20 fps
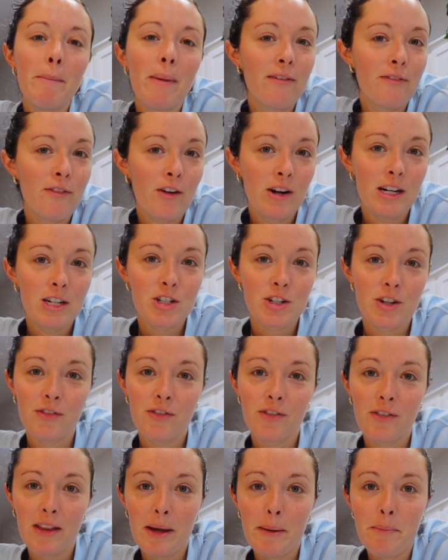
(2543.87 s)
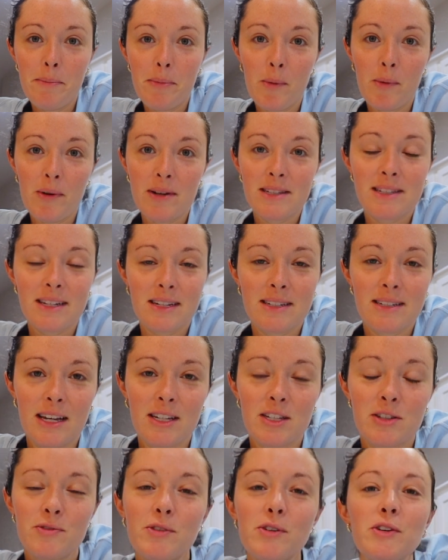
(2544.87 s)
furniture flip was
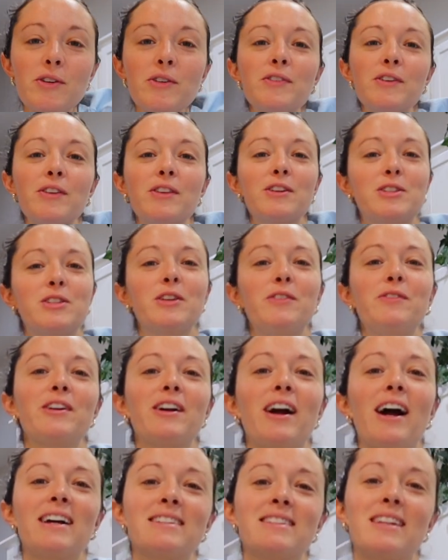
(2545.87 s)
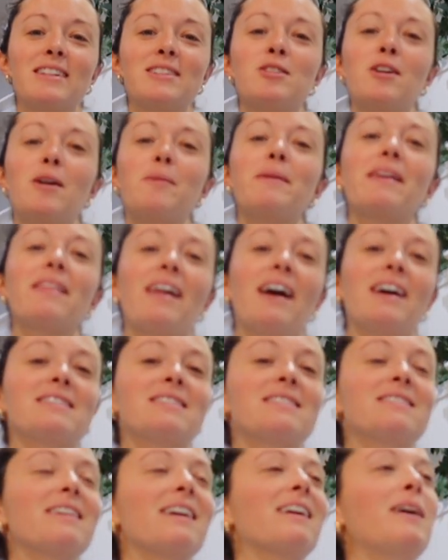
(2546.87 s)
successful, for those of you guys that saw my
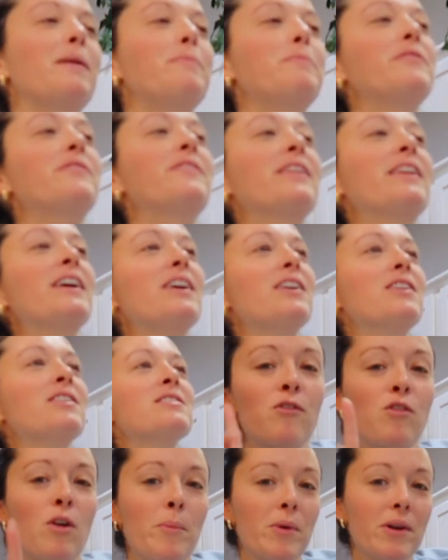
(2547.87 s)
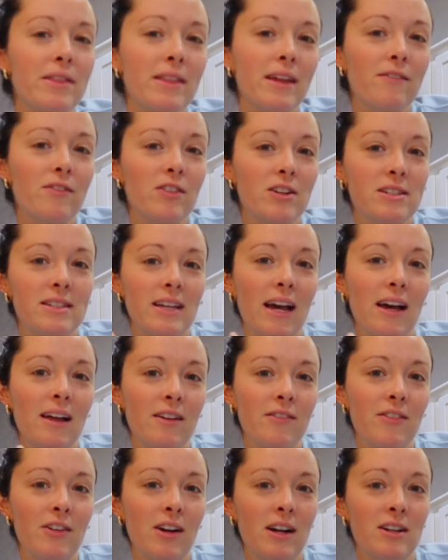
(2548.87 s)
last like couple videos. One more thing for sale
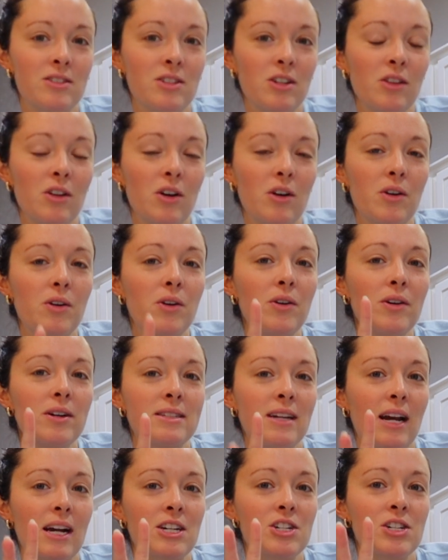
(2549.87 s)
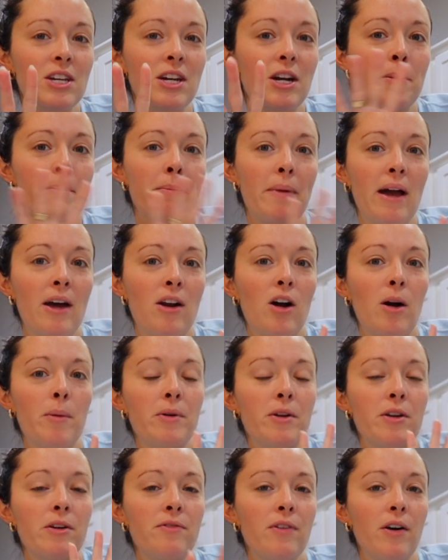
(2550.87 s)
if you guys are local. It's actually our bed. I'll
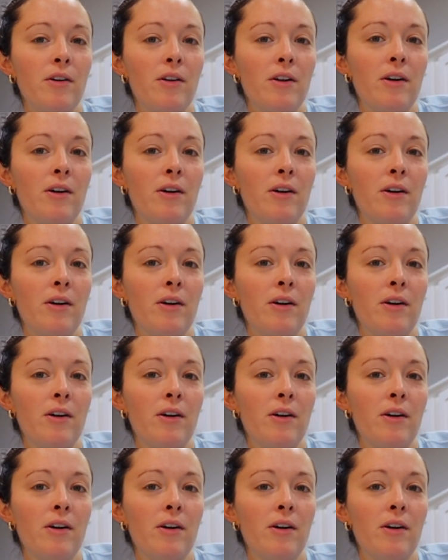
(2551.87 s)
put a photo